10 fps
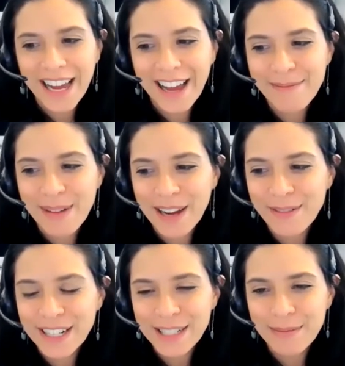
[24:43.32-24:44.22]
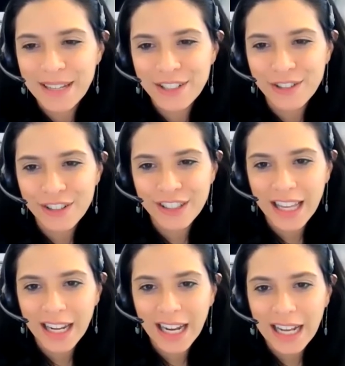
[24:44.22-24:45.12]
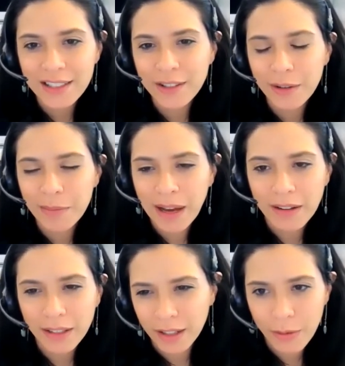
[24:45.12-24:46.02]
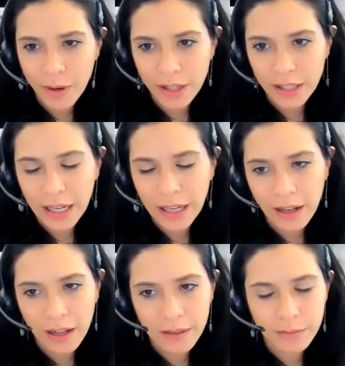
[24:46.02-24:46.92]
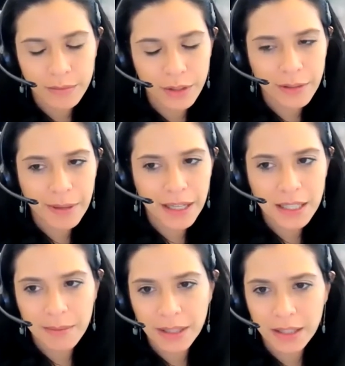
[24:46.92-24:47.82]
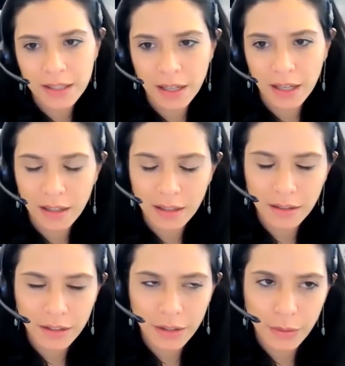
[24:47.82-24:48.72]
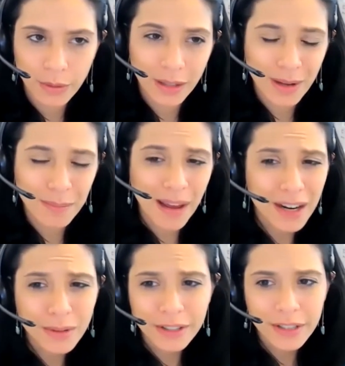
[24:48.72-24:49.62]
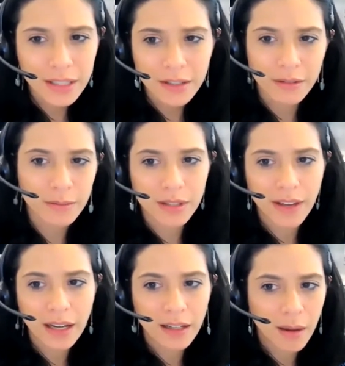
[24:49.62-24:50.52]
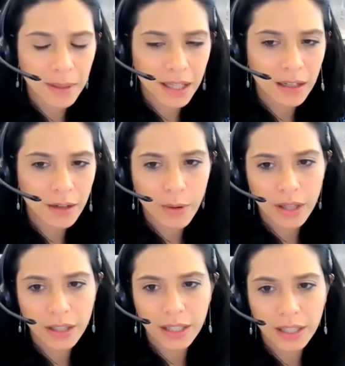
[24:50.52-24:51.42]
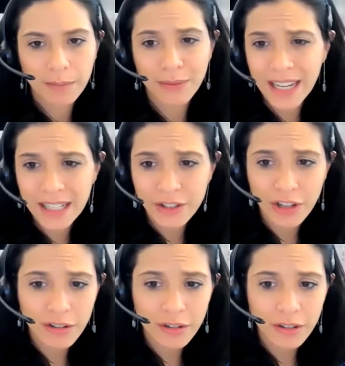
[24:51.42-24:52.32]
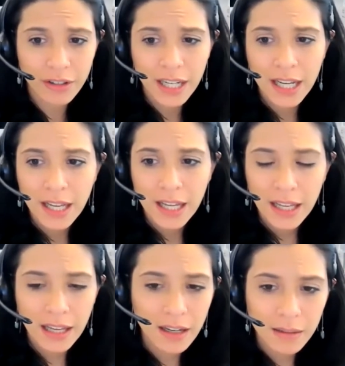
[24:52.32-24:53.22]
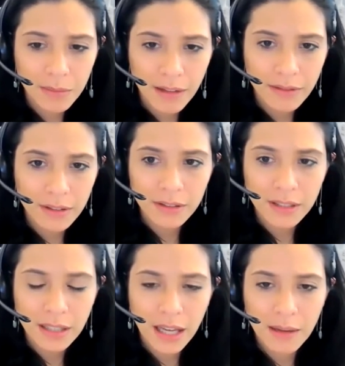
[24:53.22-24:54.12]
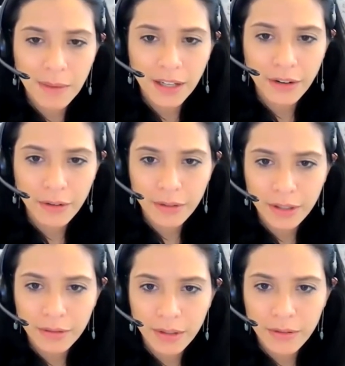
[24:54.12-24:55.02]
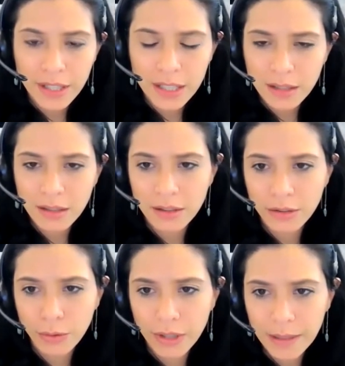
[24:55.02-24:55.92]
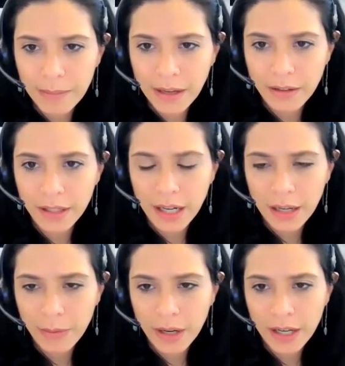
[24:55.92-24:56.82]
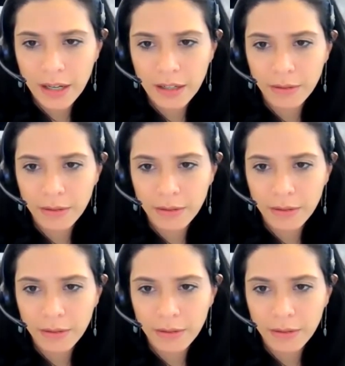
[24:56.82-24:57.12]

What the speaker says: I wanted to make sure that I ask you about inequality. During the pandemic, the city, you know, really went backwards in terms of economic inequality by race, gender, income levels. I know you know this story better than anyone.